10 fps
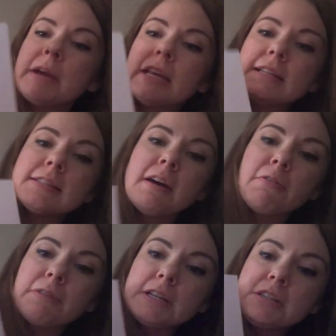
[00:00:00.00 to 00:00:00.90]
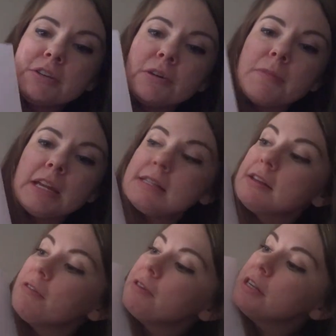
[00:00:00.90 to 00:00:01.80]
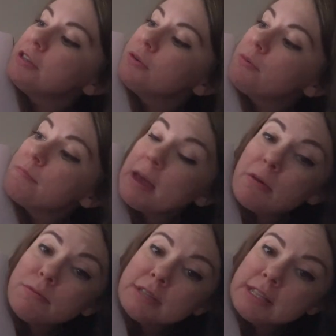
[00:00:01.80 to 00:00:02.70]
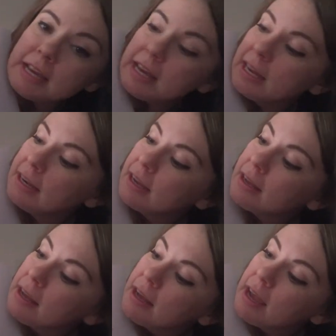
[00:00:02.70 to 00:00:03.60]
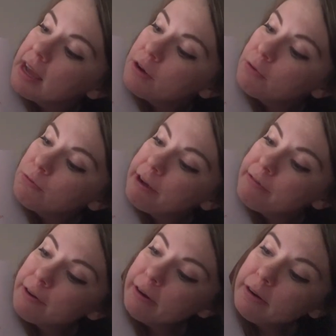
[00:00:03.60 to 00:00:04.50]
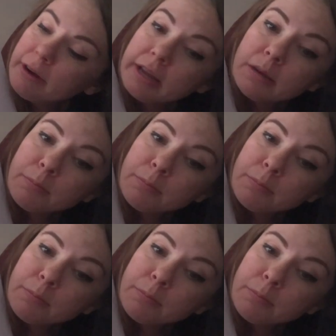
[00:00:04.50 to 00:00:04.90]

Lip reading: made itself into. It made itself into a mountain and a river and a